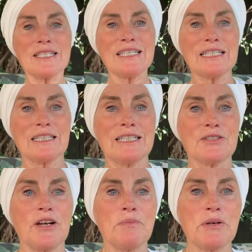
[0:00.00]
the ceiling,
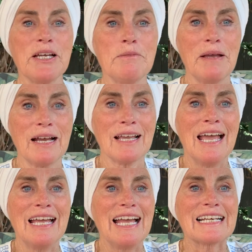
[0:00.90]
drop your head back
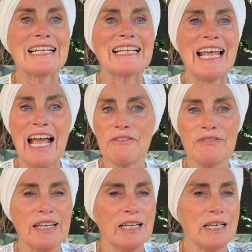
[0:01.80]
and laugh
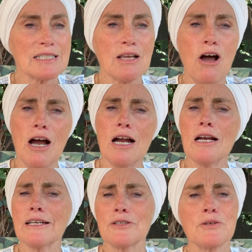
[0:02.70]
as
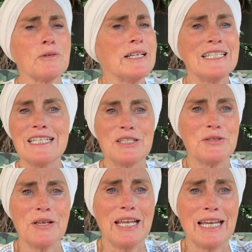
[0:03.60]
hard and crazy as
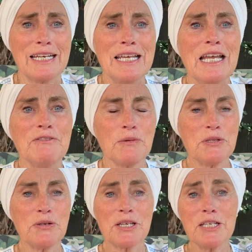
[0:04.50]
you can. If you're
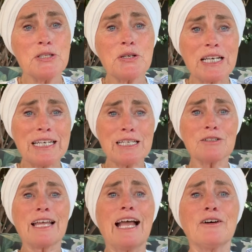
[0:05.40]
with your kids, you can
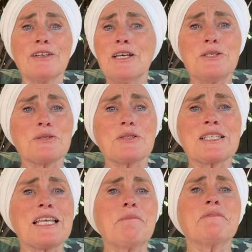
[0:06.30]
kneel down, do the
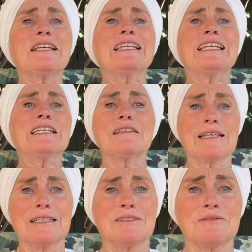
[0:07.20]
same thing
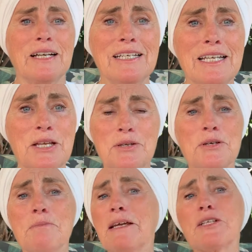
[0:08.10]
kneeling, right? You
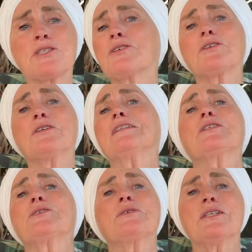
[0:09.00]
can make a circle
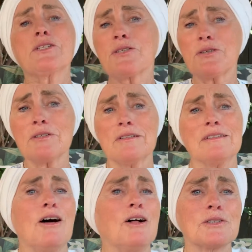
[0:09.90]
and do it in a
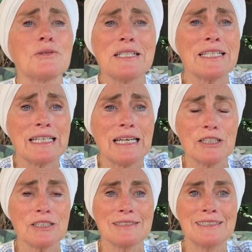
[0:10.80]
circle. We'll do it
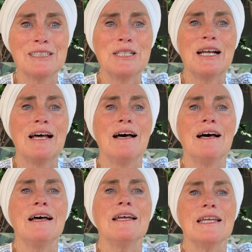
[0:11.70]
together.
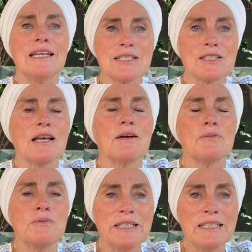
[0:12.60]
It's
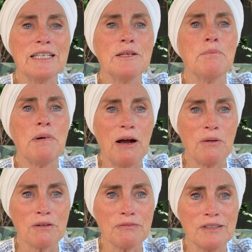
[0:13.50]
really
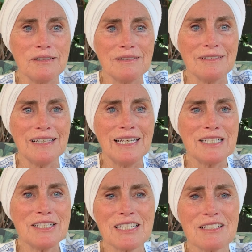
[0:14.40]
powerful.
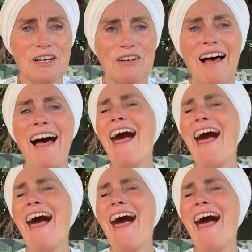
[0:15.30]
And just, you know,